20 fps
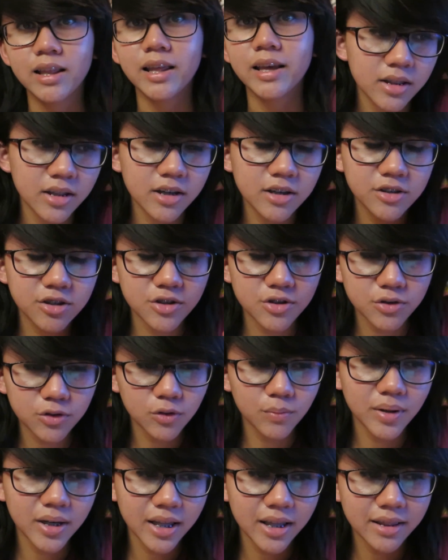And there are just
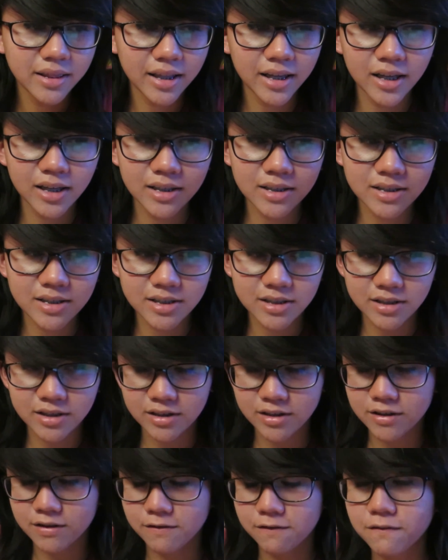so many things
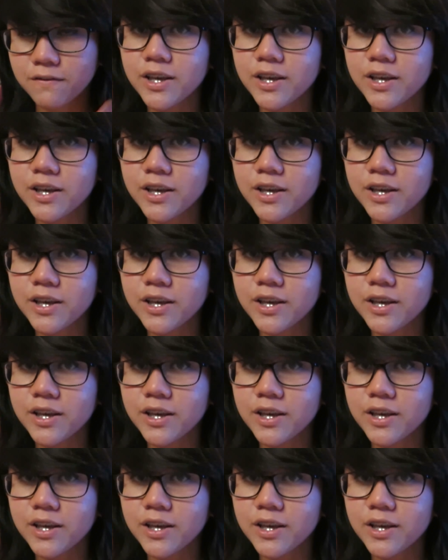to